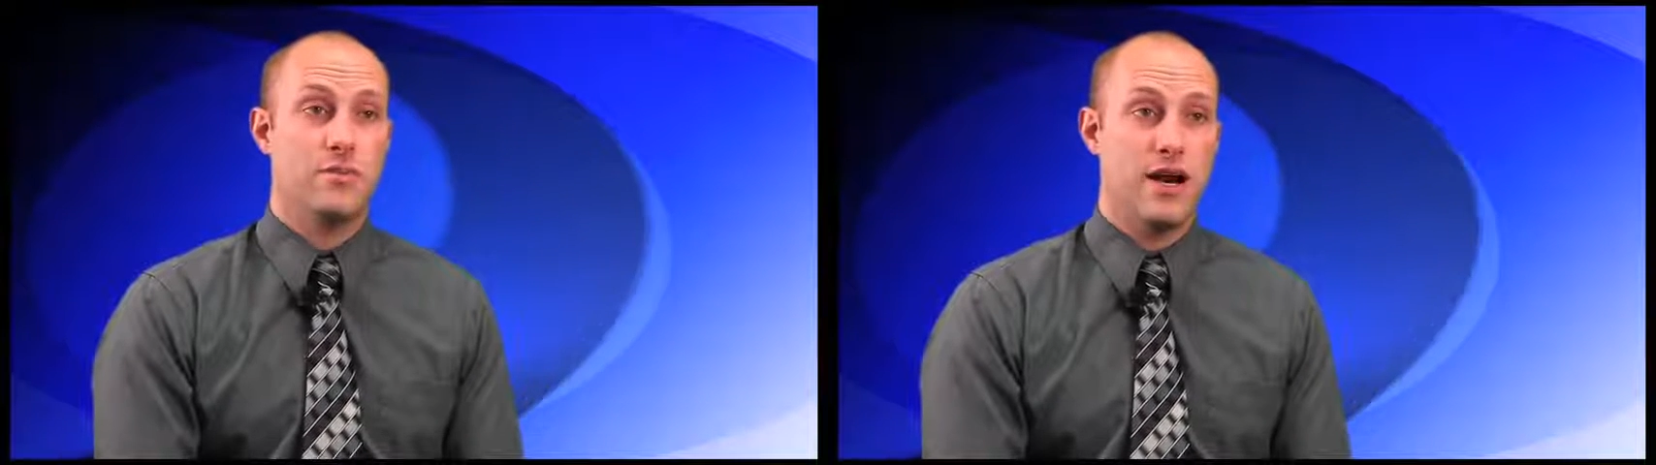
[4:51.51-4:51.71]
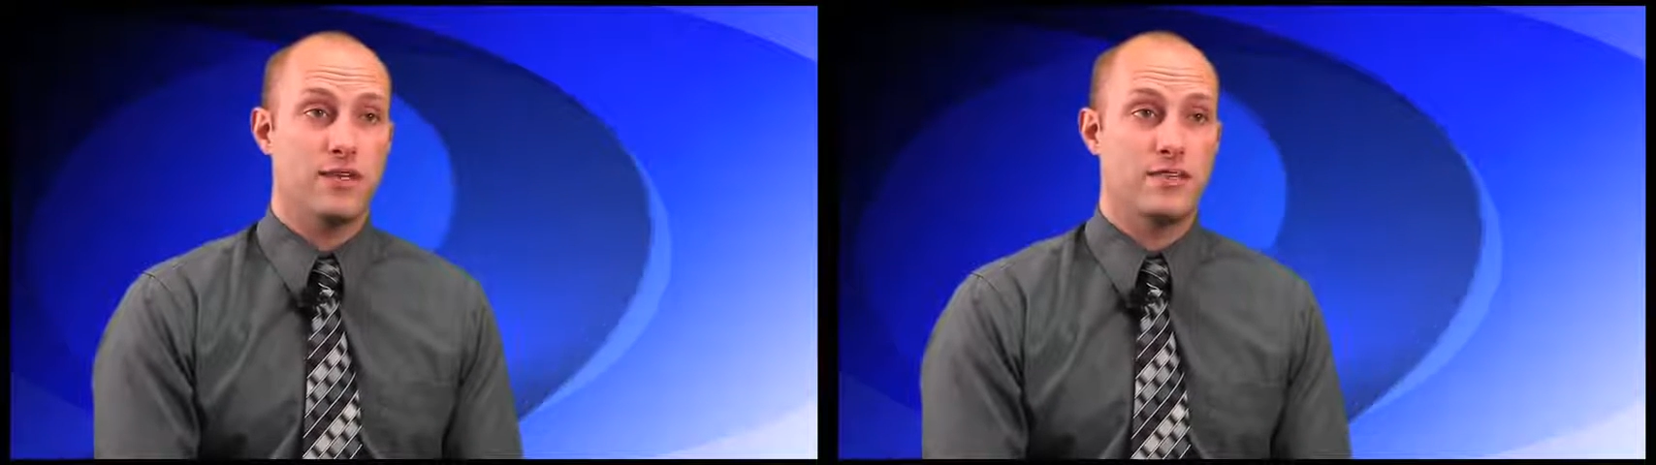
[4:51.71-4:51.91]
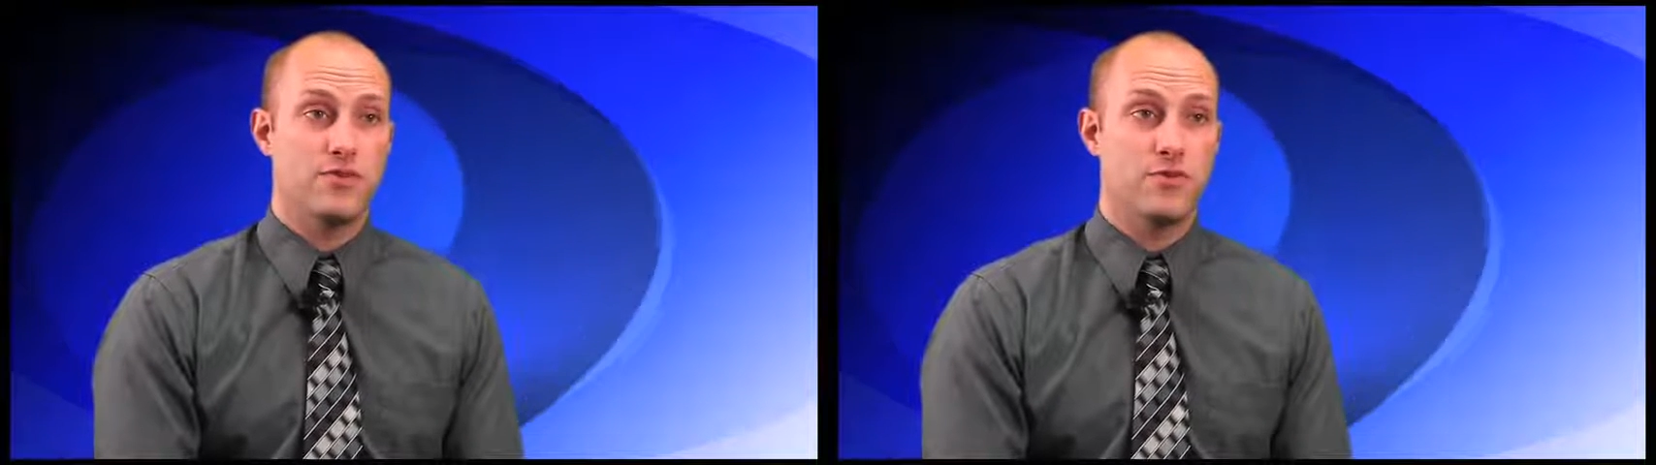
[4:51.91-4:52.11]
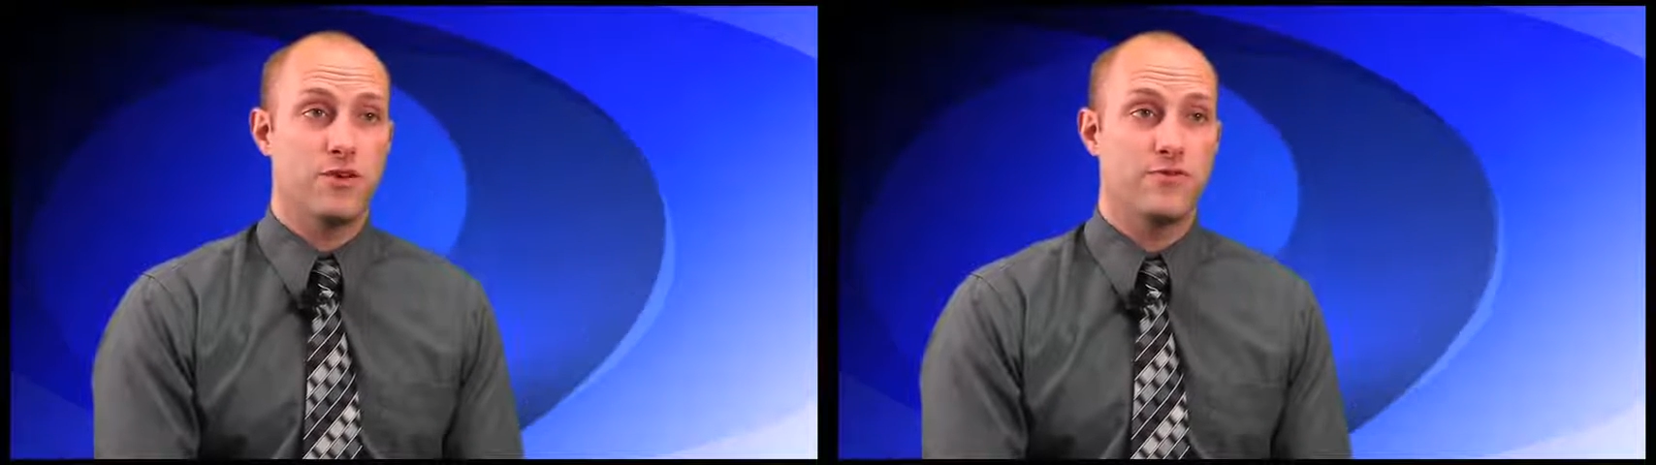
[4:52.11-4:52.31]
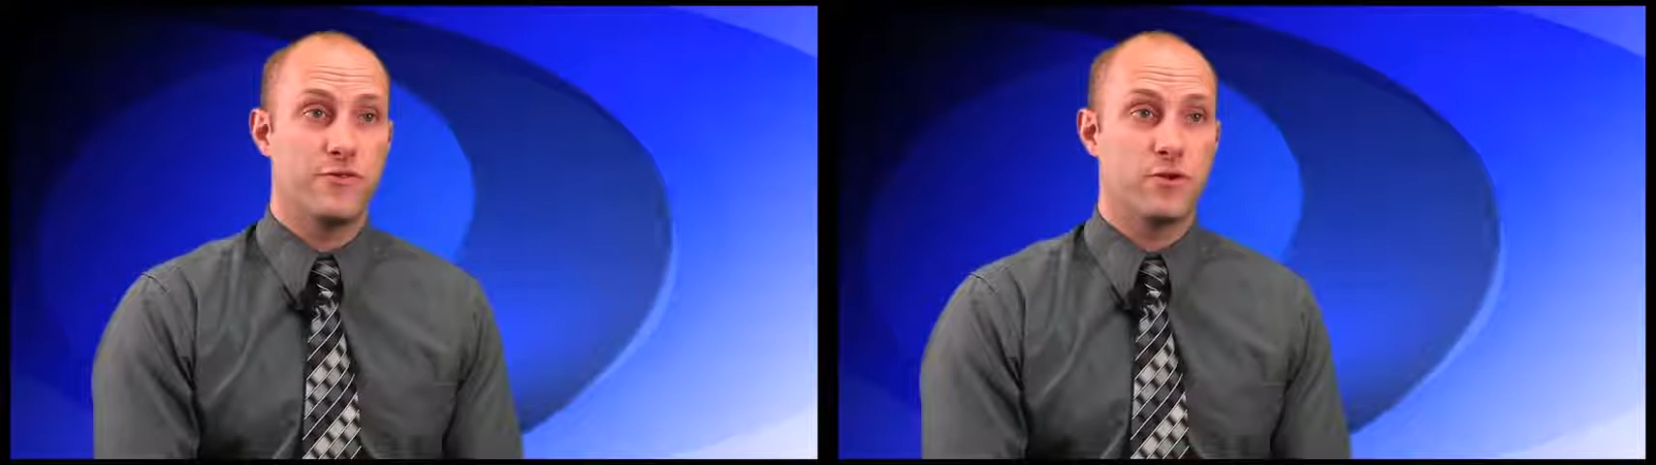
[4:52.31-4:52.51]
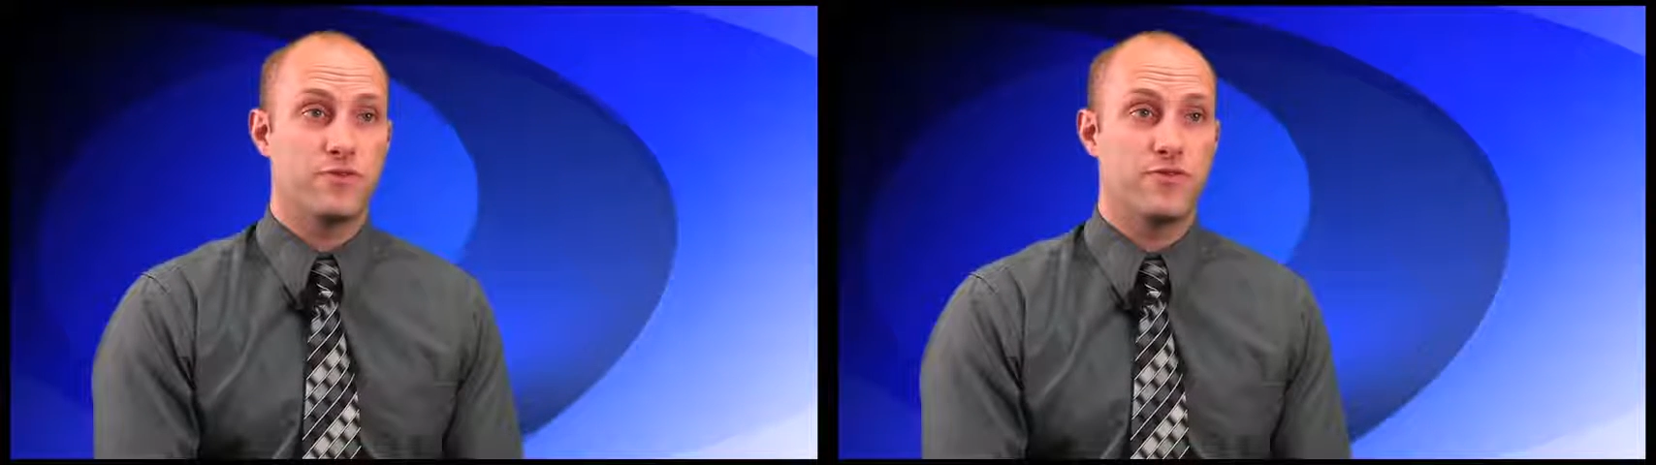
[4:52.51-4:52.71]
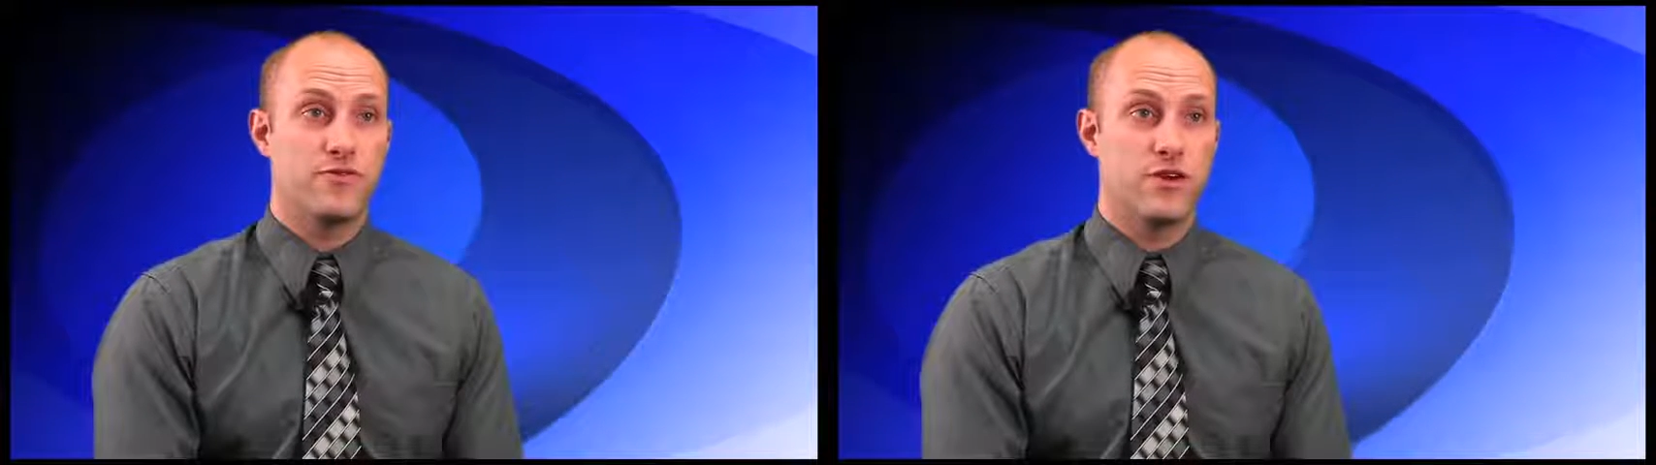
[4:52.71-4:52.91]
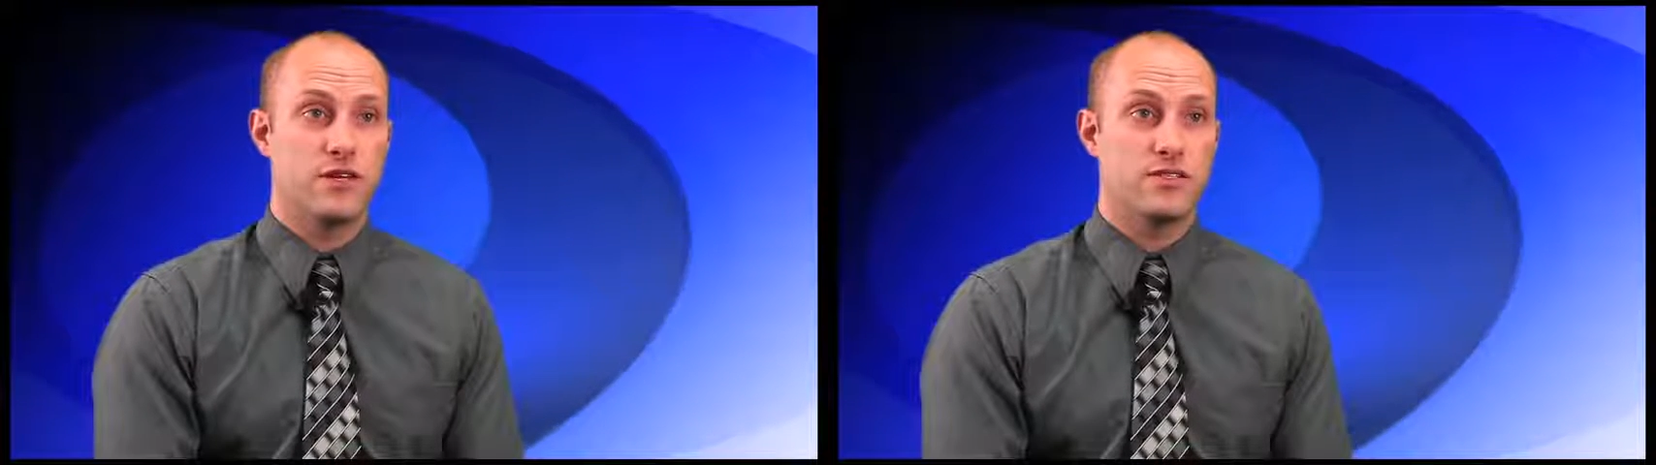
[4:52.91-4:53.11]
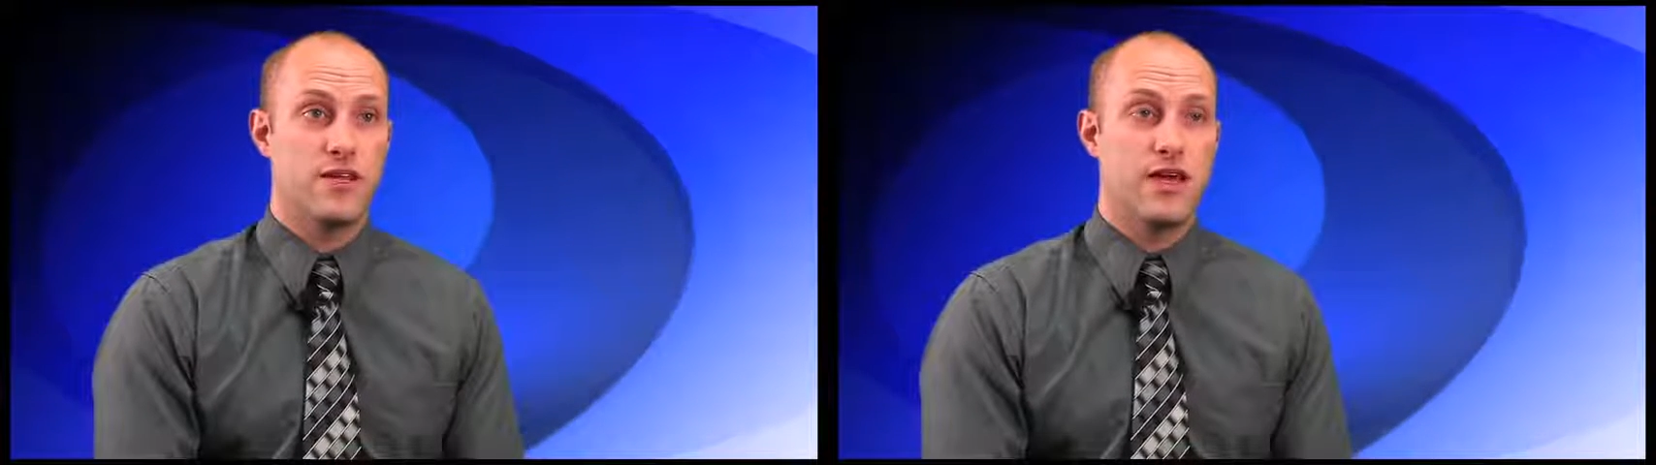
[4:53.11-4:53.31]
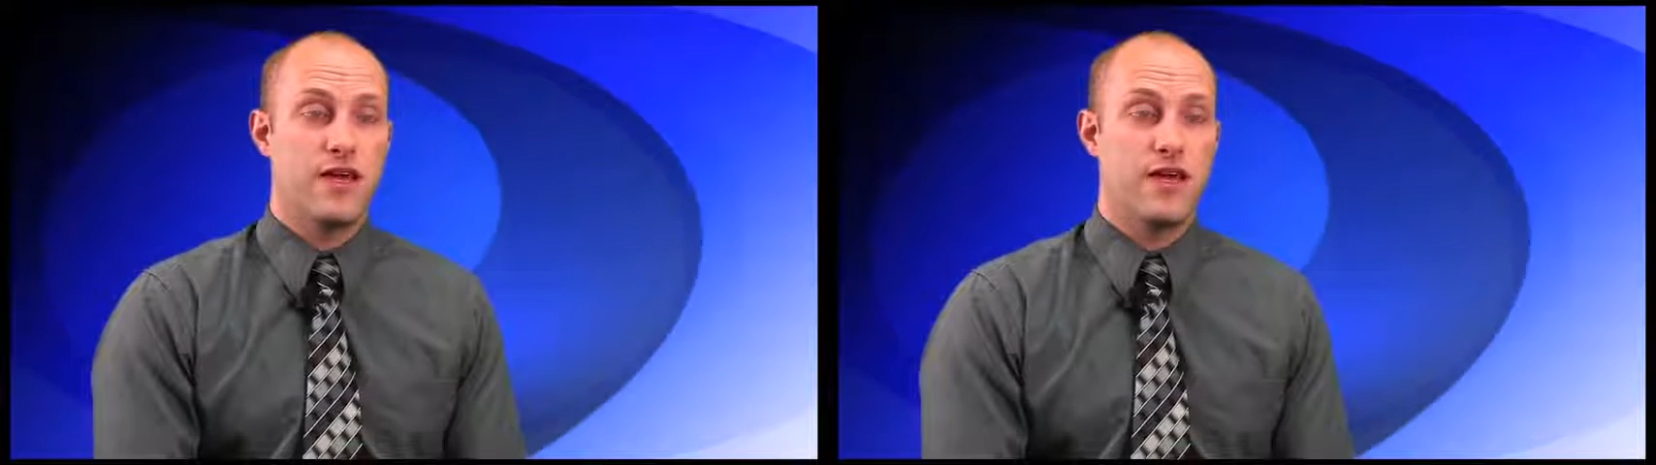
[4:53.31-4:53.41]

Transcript: positive reinforcement for us